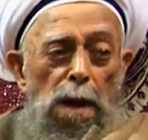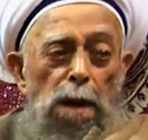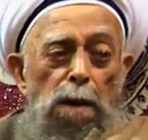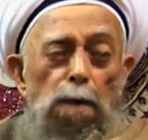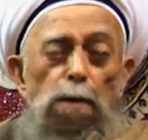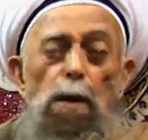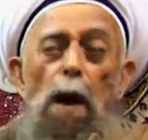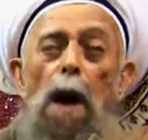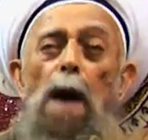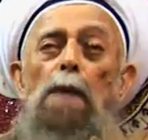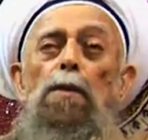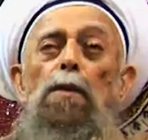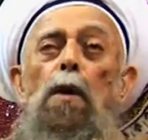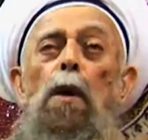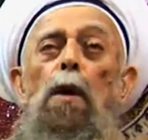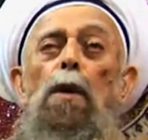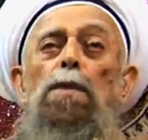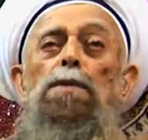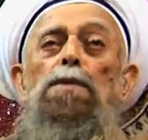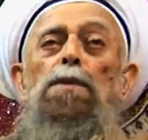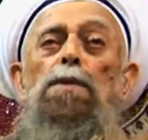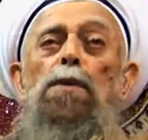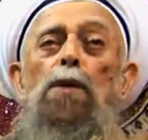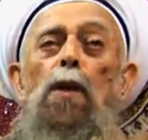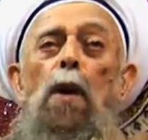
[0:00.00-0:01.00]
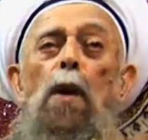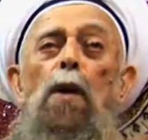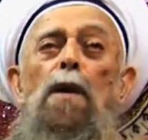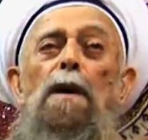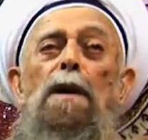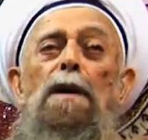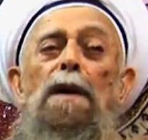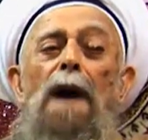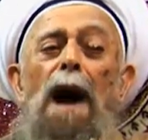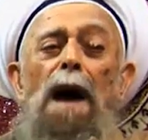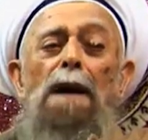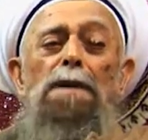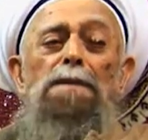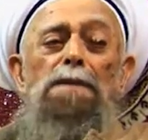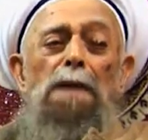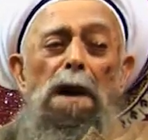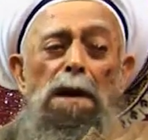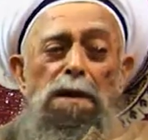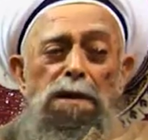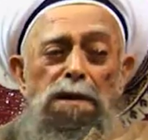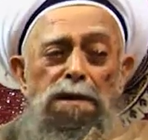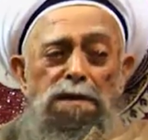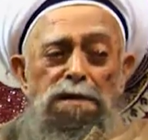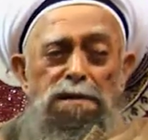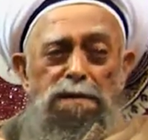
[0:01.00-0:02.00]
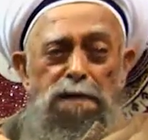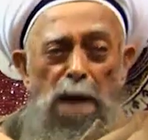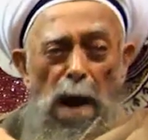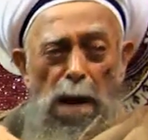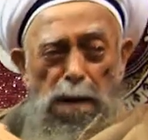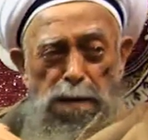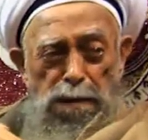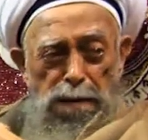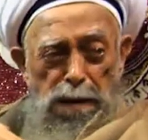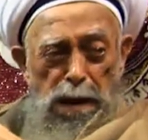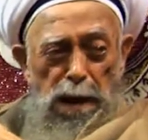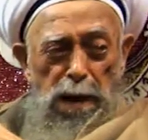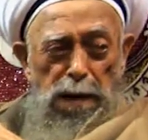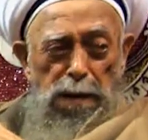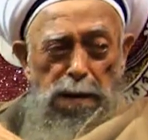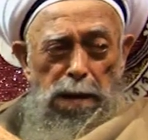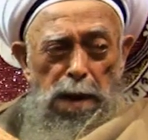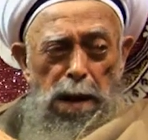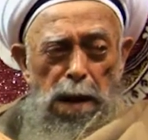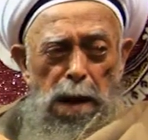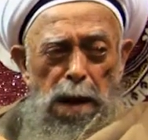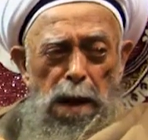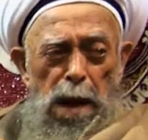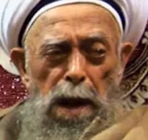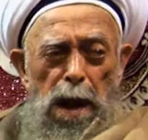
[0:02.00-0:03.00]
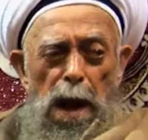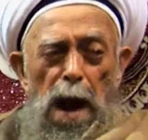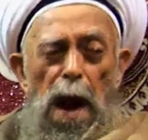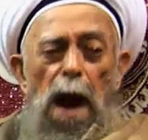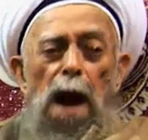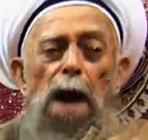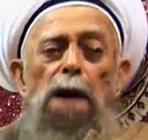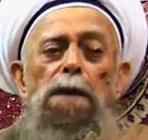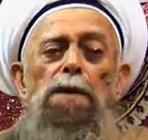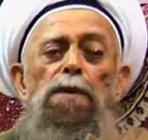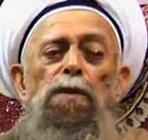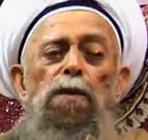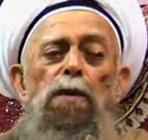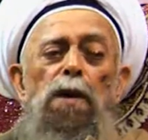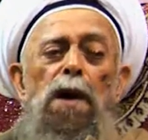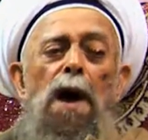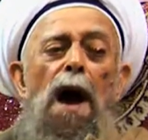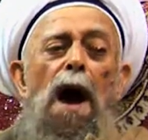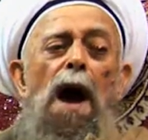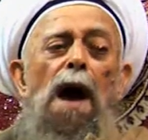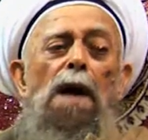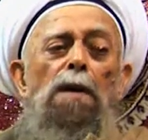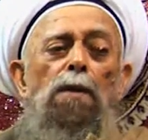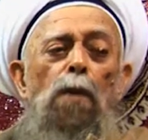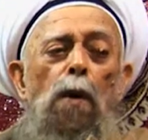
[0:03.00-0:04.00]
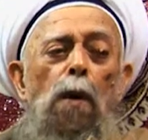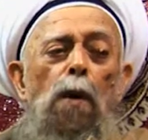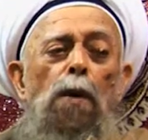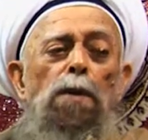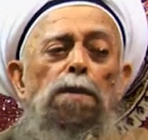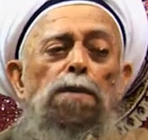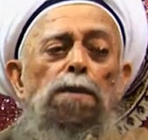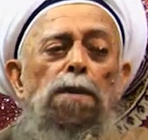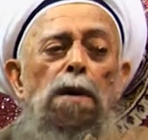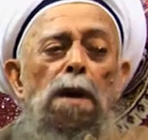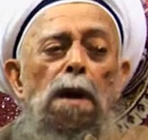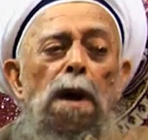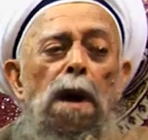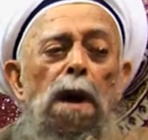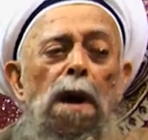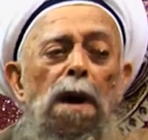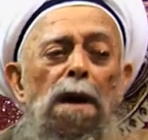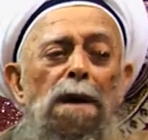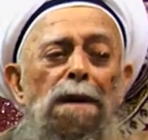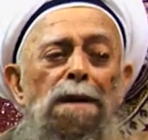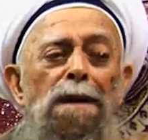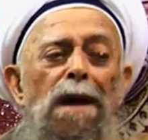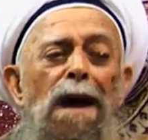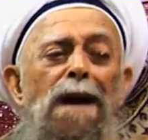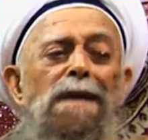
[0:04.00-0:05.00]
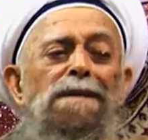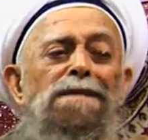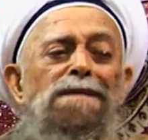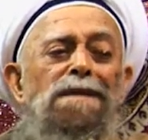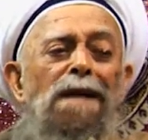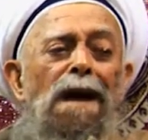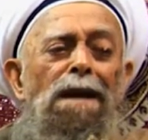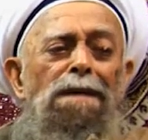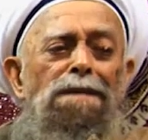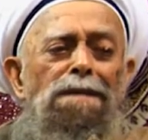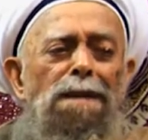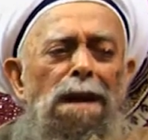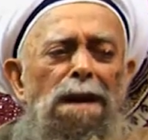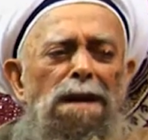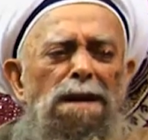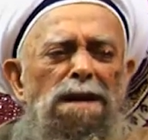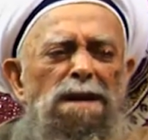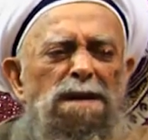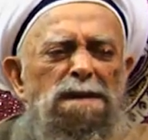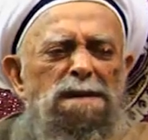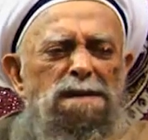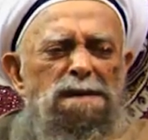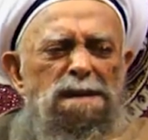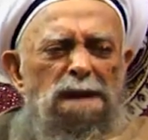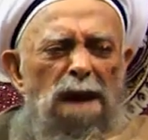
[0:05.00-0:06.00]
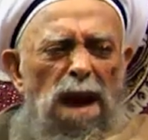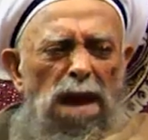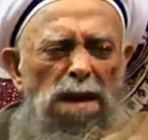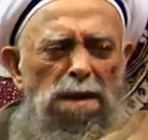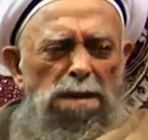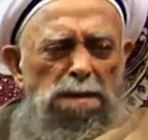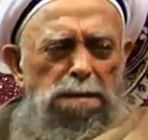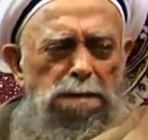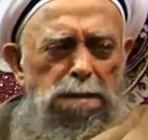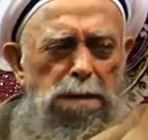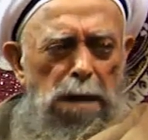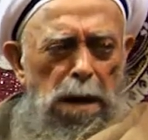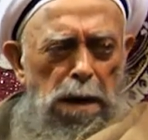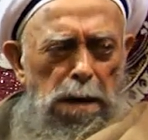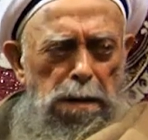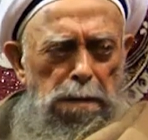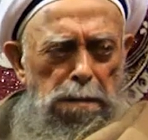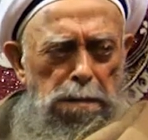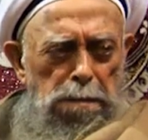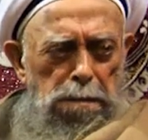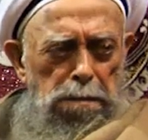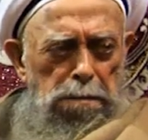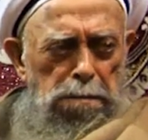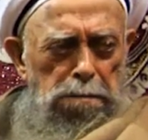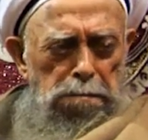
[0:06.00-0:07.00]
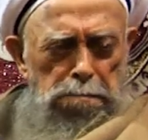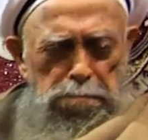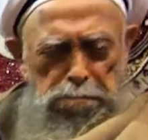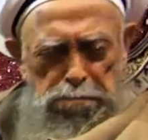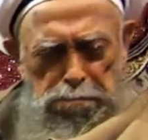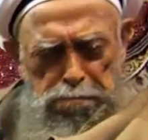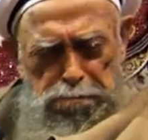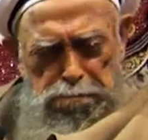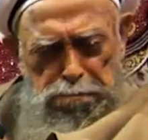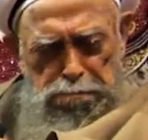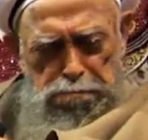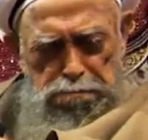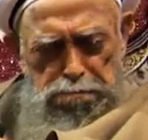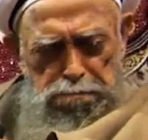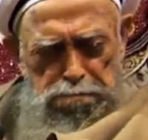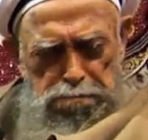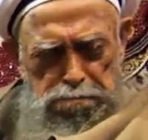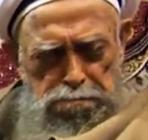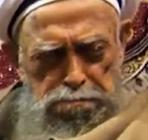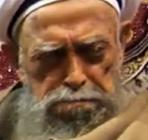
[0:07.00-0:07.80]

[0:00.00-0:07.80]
you are on wrong understanding and we are on right understanding. Hmm.